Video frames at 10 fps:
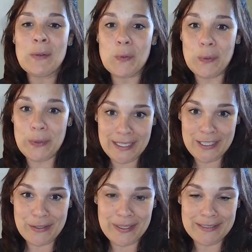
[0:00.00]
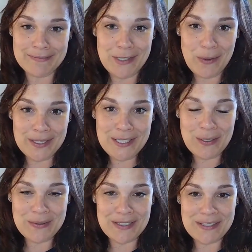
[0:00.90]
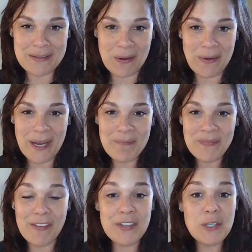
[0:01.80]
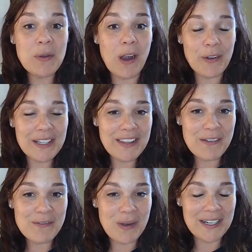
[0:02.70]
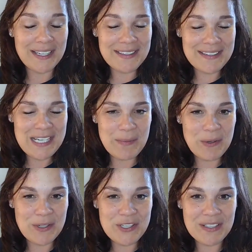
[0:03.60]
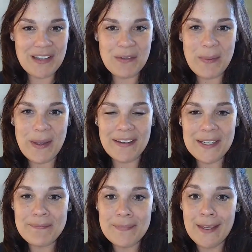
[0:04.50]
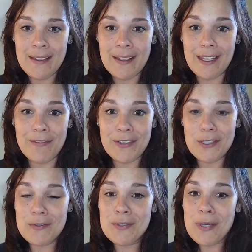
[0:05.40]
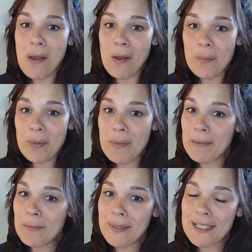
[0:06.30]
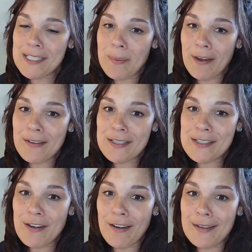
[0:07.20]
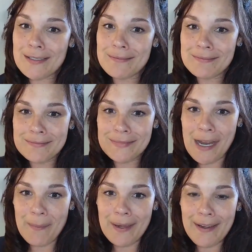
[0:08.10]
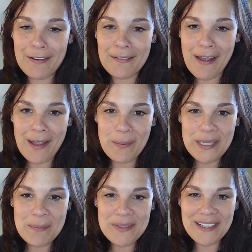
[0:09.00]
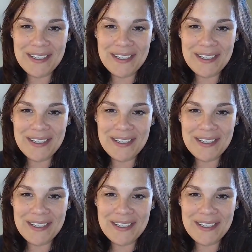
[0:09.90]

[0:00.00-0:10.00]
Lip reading: We can do it. No excuses. Okay. If you already love walking, tell me what you love about it. If you don't, but maybe you've been inspired to start, comment here. I'll help keep you